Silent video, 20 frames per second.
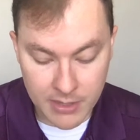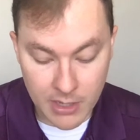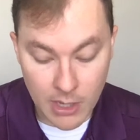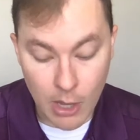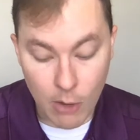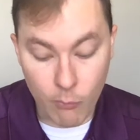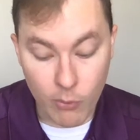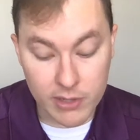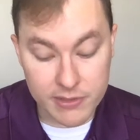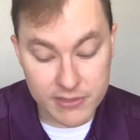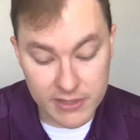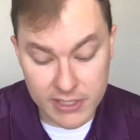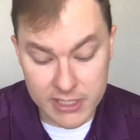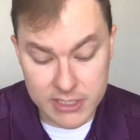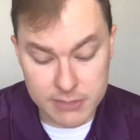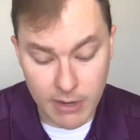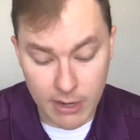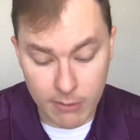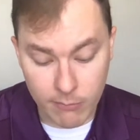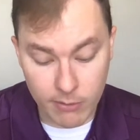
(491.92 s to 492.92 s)
What then is
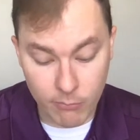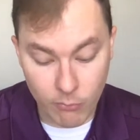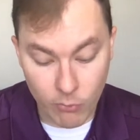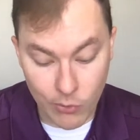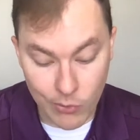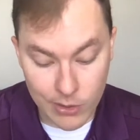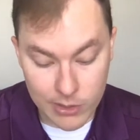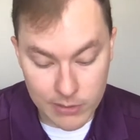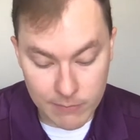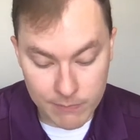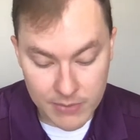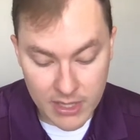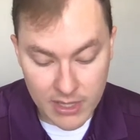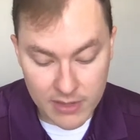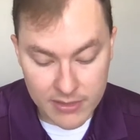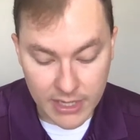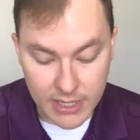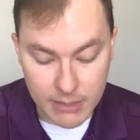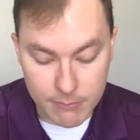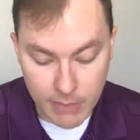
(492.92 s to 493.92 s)
my reward?
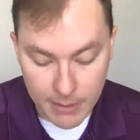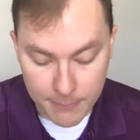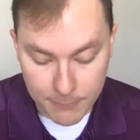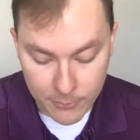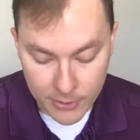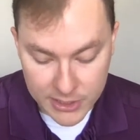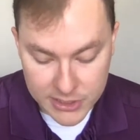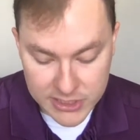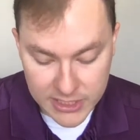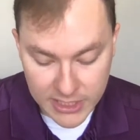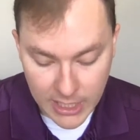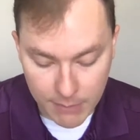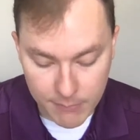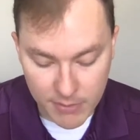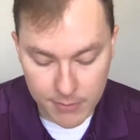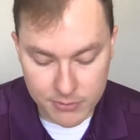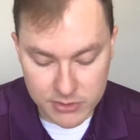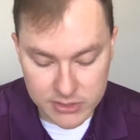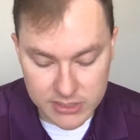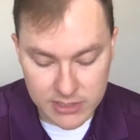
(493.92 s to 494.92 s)
That in my preaching I may
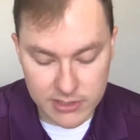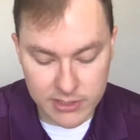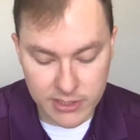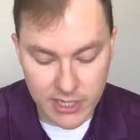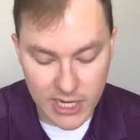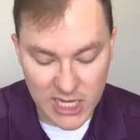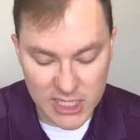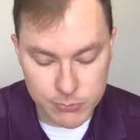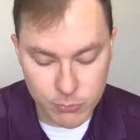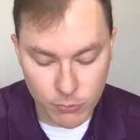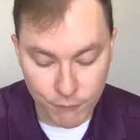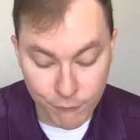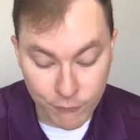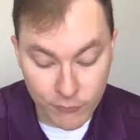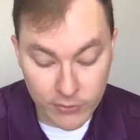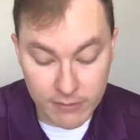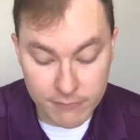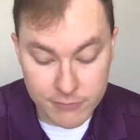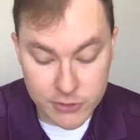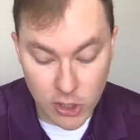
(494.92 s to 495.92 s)
present the gospel
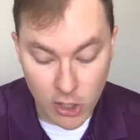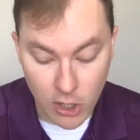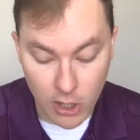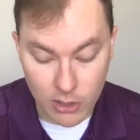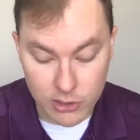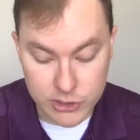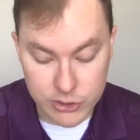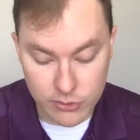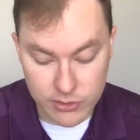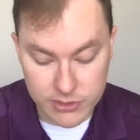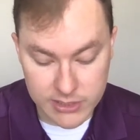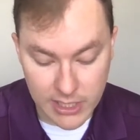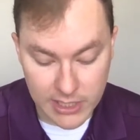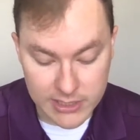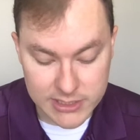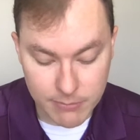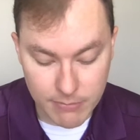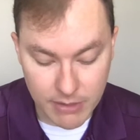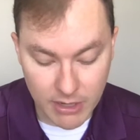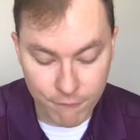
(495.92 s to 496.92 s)
free of charge, so as not
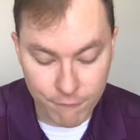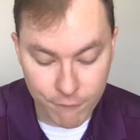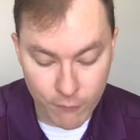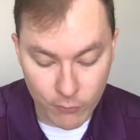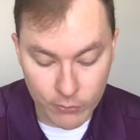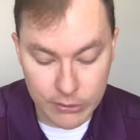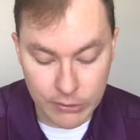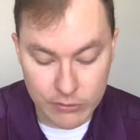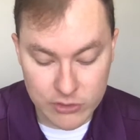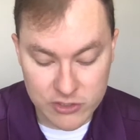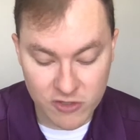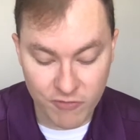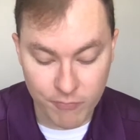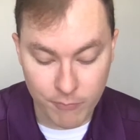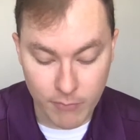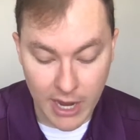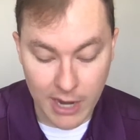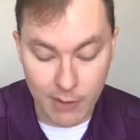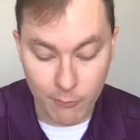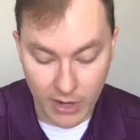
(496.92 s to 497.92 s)
to make full use of
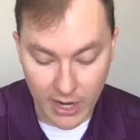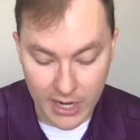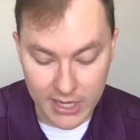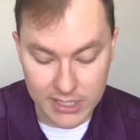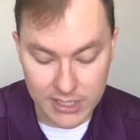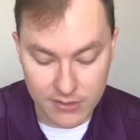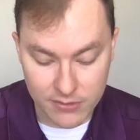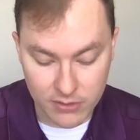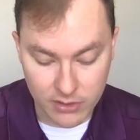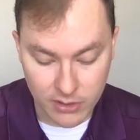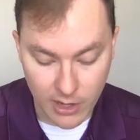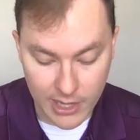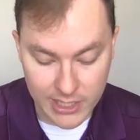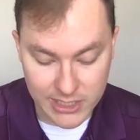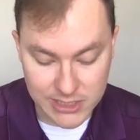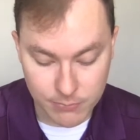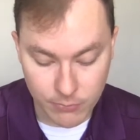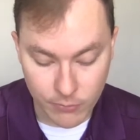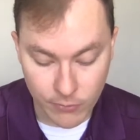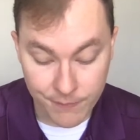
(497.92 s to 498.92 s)
my right in the
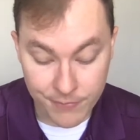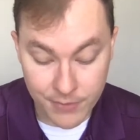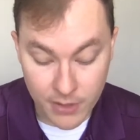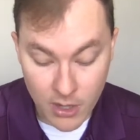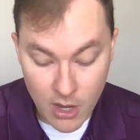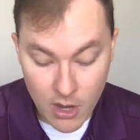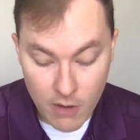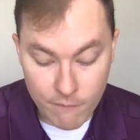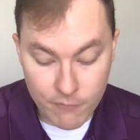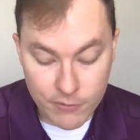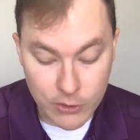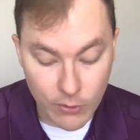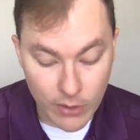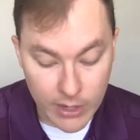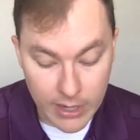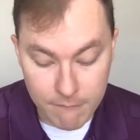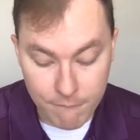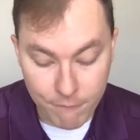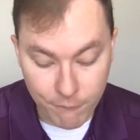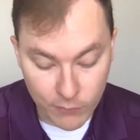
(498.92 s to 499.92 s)
gospel. For though I
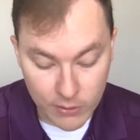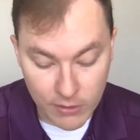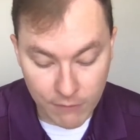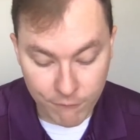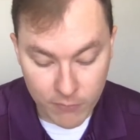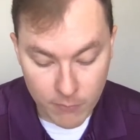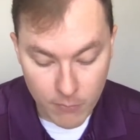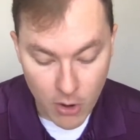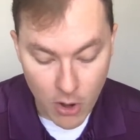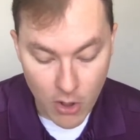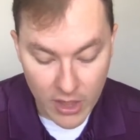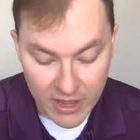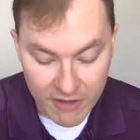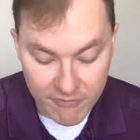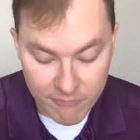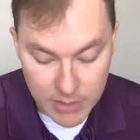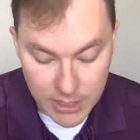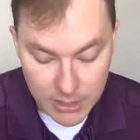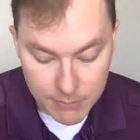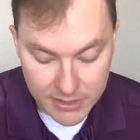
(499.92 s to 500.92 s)
am free from all, I have
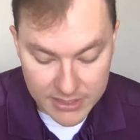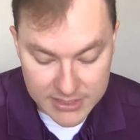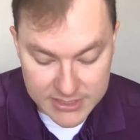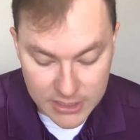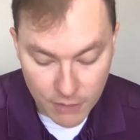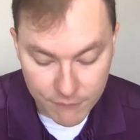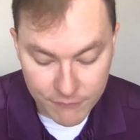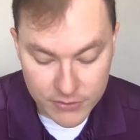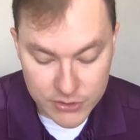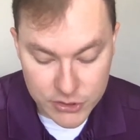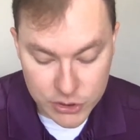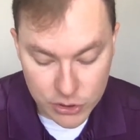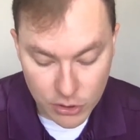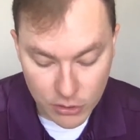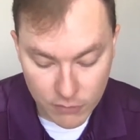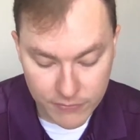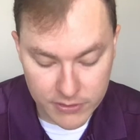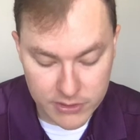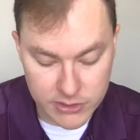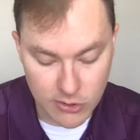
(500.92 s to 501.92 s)
made myself a
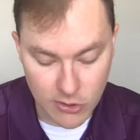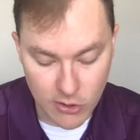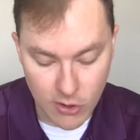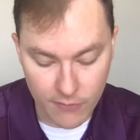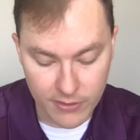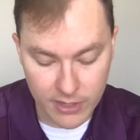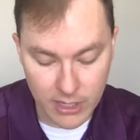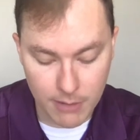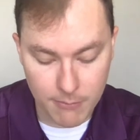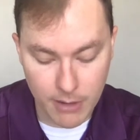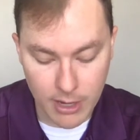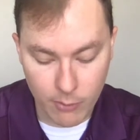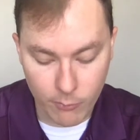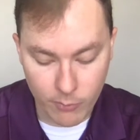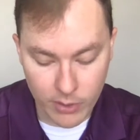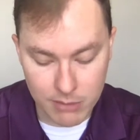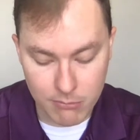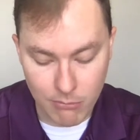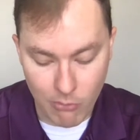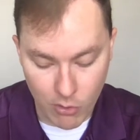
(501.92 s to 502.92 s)
servant to all, that I might
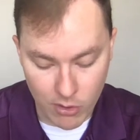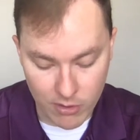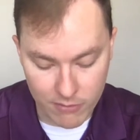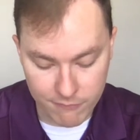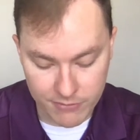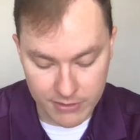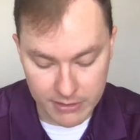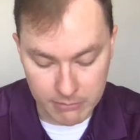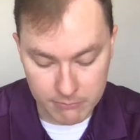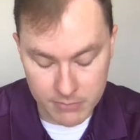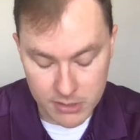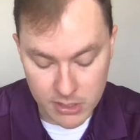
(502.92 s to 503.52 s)
win more of them.